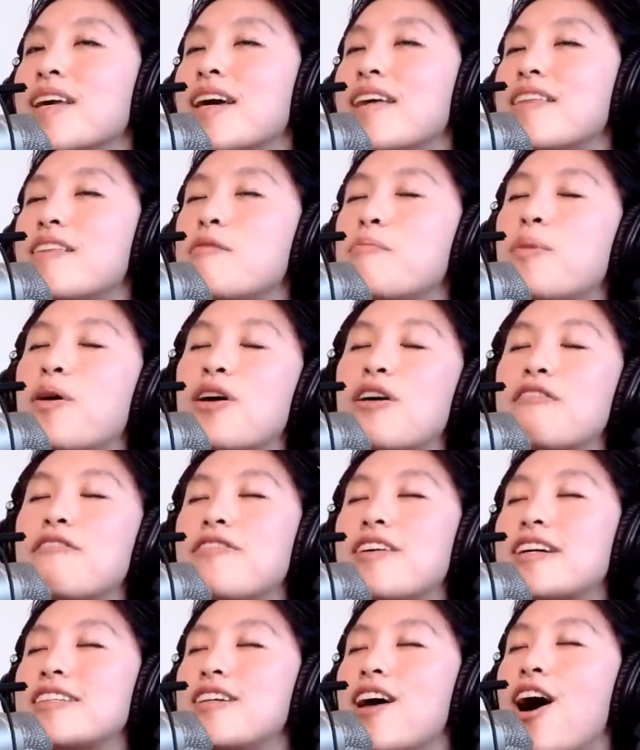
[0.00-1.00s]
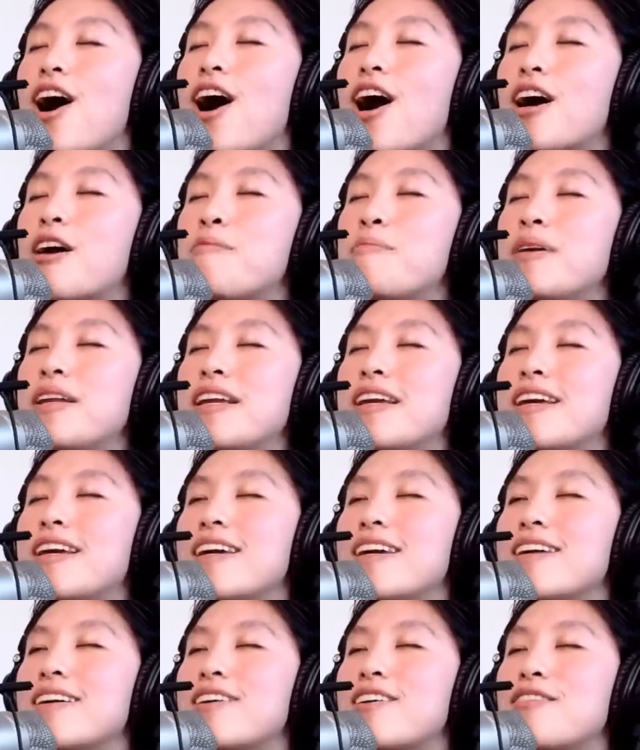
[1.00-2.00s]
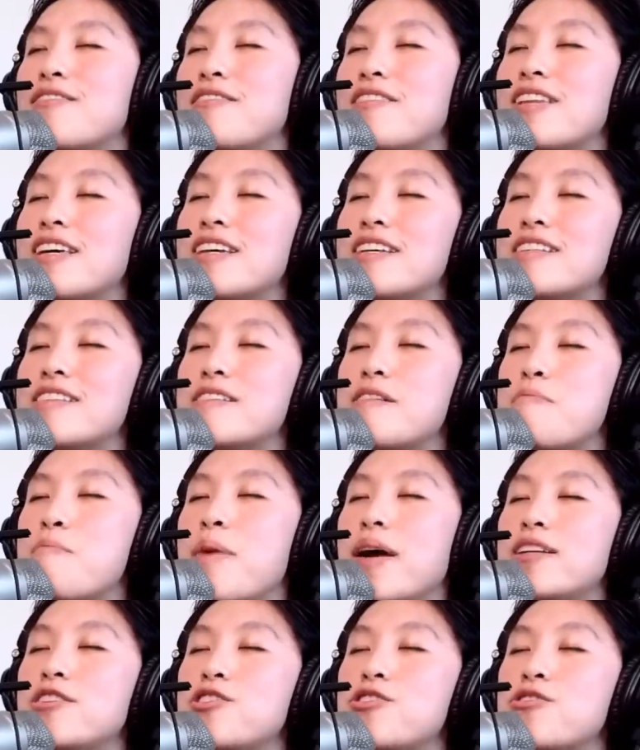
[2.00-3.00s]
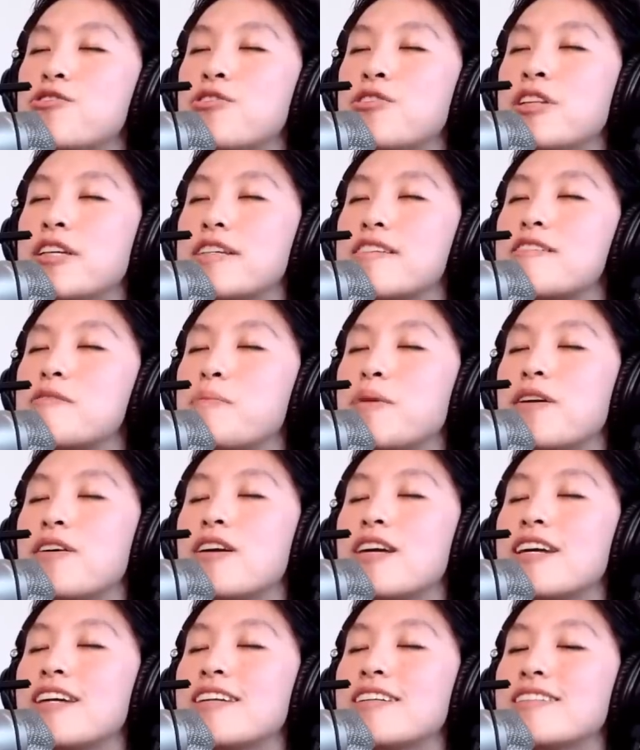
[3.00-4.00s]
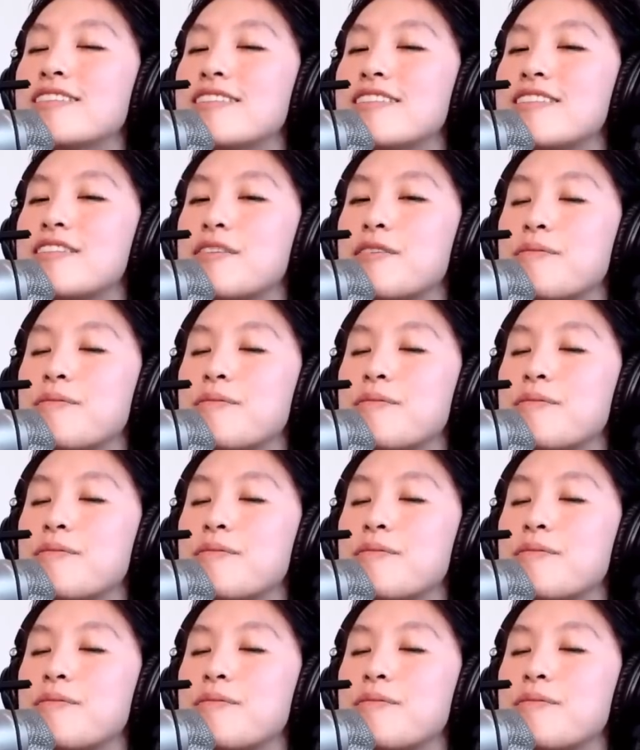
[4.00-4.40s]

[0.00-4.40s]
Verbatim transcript: and the perfect harmony of this dimensional experience